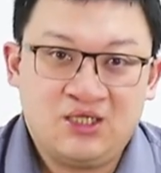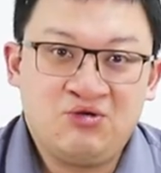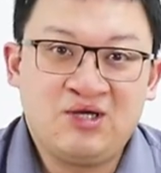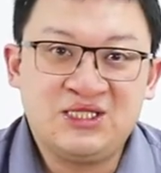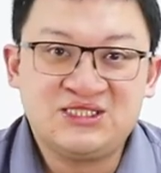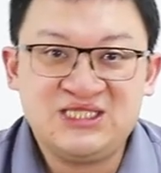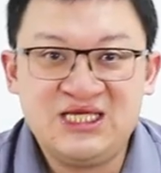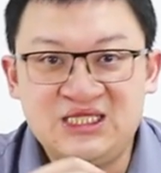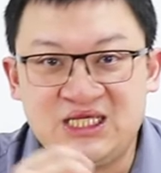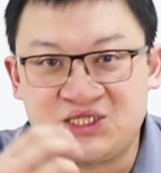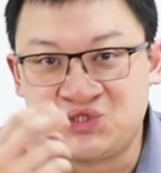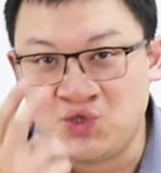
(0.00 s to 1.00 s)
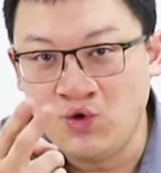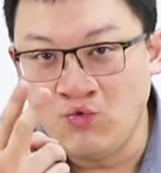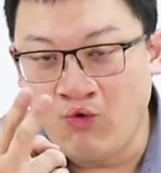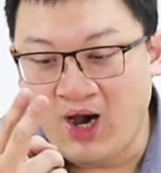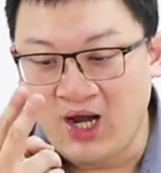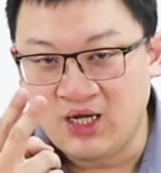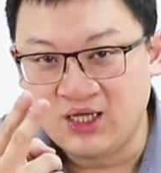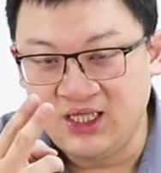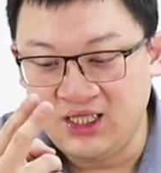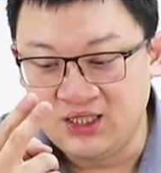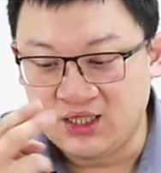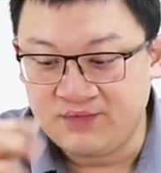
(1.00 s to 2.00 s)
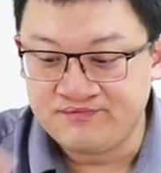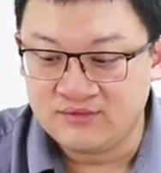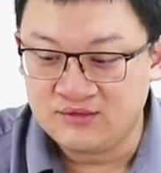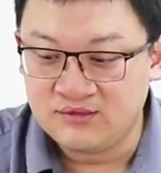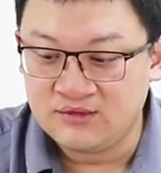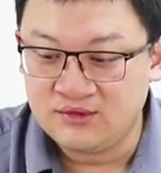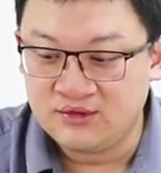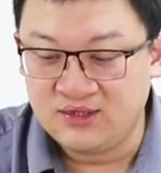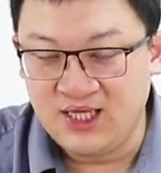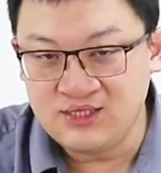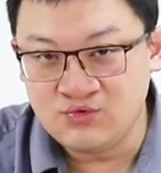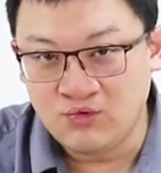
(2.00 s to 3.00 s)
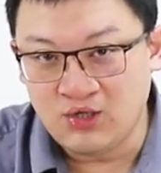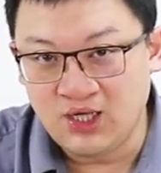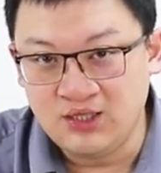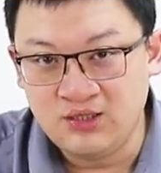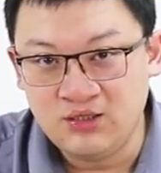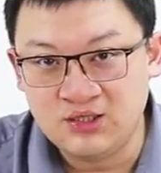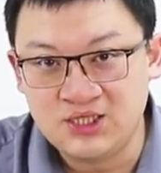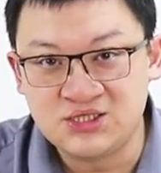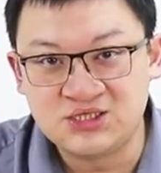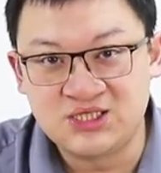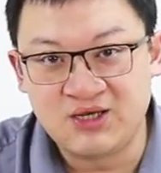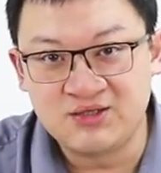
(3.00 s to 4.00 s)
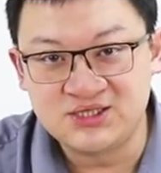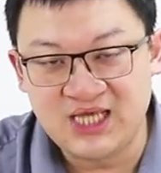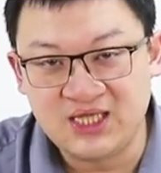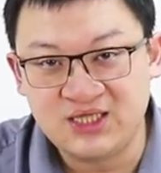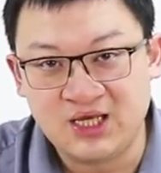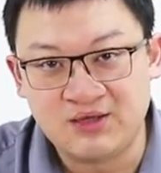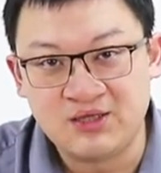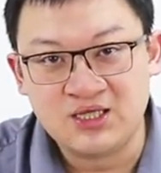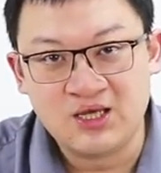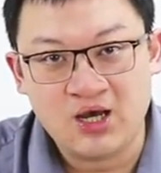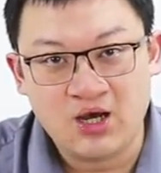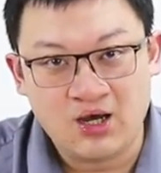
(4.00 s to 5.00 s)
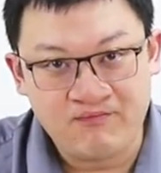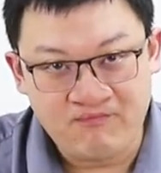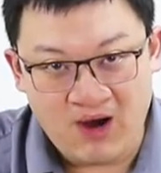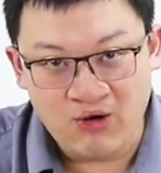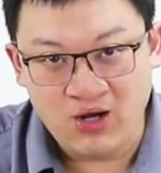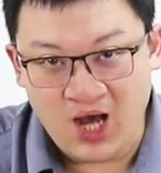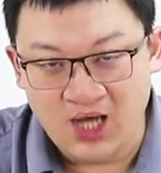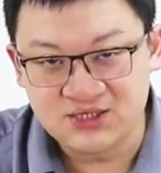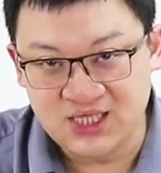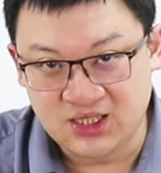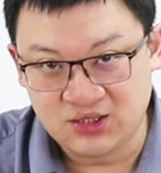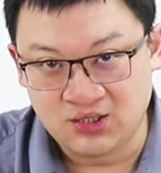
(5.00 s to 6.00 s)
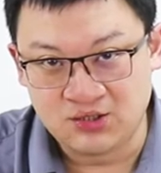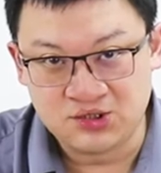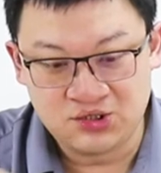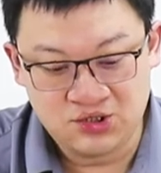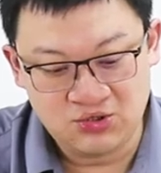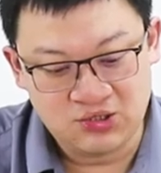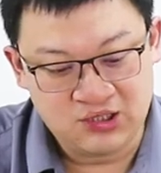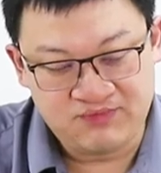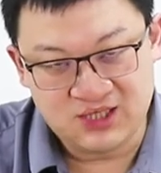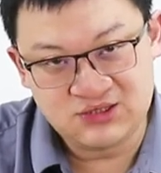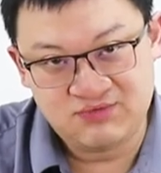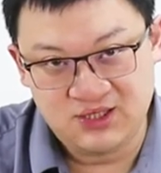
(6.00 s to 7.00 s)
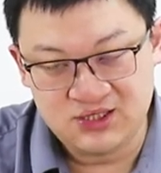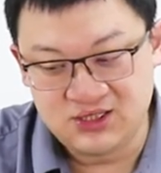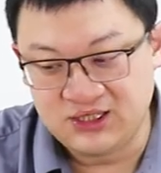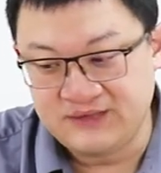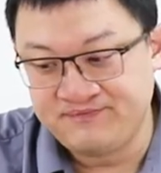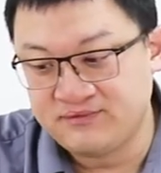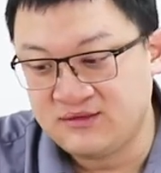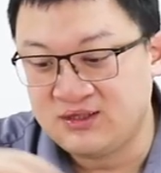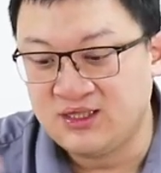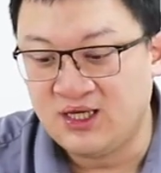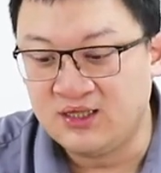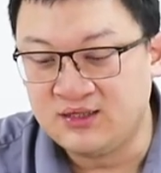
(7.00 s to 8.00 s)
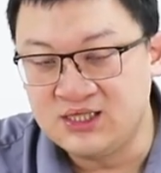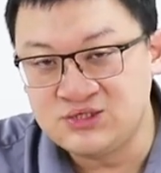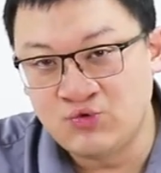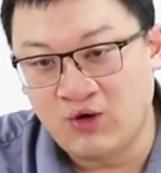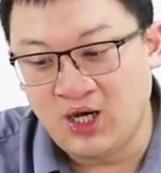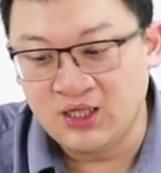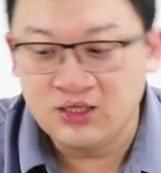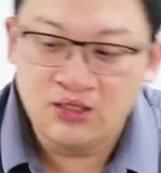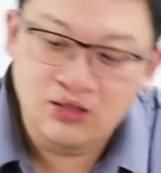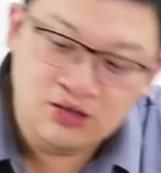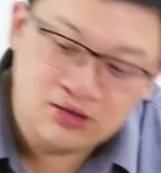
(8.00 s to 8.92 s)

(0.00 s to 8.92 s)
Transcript: You can see the two wire here. This one is send the power on signal to the box PC, and this one